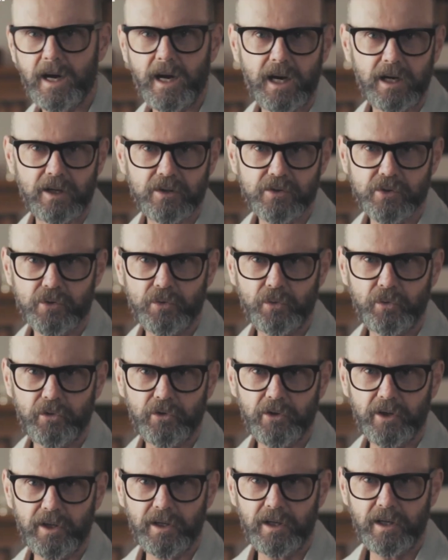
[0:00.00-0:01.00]
Alles
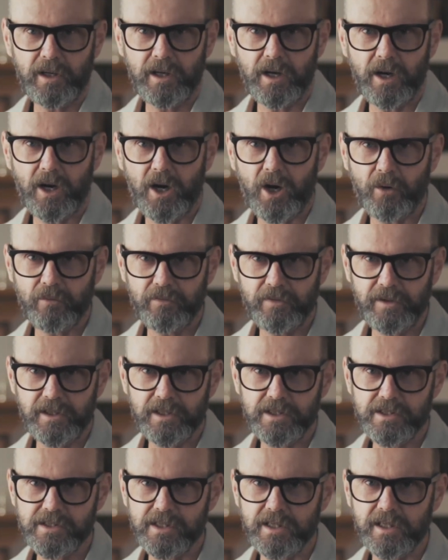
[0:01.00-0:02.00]
Gute, auf
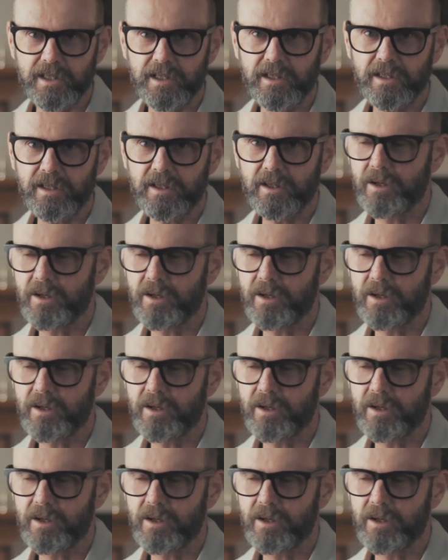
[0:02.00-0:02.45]
Wiedersehen